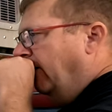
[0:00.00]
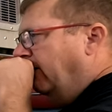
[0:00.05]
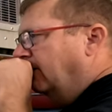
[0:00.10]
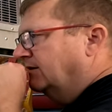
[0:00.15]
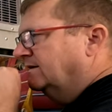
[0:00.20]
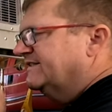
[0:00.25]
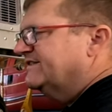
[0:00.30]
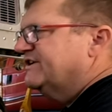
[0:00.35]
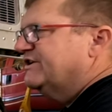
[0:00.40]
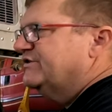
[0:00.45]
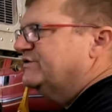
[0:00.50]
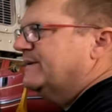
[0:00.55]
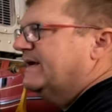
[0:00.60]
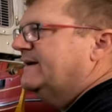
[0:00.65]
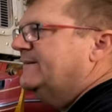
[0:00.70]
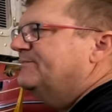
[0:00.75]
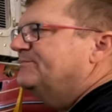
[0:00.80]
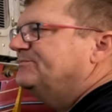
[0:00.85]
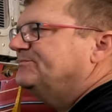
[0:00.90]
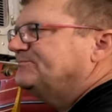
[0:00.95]
excuse
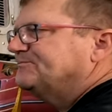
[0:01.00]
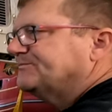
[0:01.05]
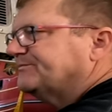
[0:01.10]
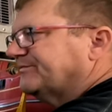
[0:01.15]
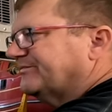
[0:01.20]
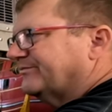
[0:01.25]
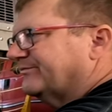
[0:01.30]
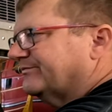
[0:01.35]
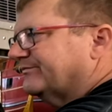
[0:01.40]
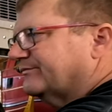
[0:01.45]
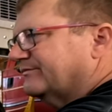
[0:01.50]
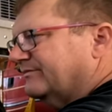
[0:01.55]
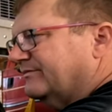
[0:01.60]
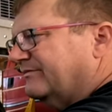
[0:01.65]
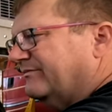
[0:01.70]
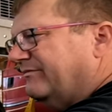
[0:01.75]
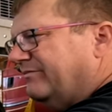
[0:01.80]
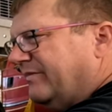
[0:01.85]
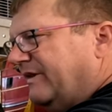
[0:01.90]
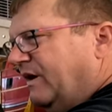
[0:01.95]
me,
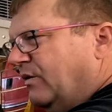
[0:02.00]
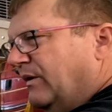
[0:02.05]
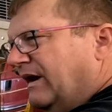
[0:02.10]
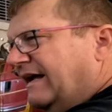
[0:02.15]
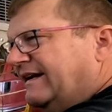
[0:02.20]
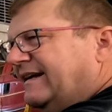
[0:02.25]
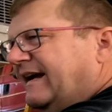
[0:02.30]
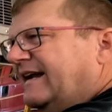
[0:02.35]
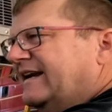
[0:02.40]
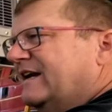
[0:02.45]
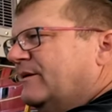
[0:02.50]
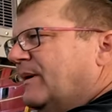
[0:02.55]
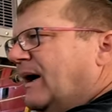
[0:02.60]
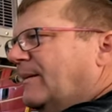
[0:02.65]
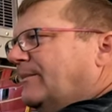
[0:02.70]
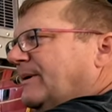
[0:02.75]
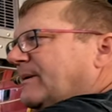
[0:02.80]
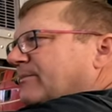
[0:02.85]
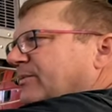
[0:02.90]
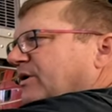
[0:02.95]
when I tightened them
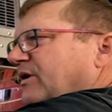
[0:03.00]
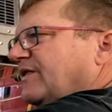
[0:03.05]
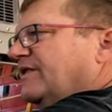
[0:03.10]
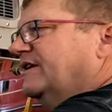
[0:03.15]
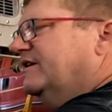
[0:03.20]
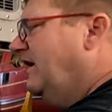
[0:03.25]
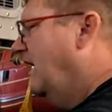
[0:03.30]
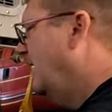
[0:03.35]
up, it pulled the